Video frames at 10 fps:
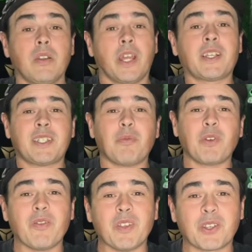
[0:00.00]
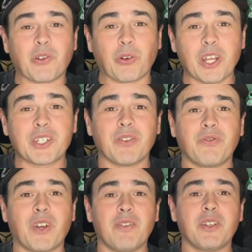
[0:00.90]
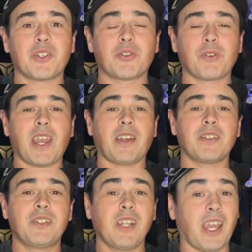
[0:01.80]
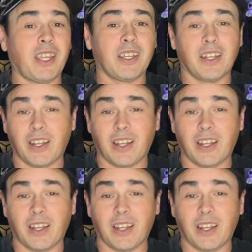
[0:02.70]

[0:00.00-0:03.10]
Next up, we have this crushed velvet track jacket.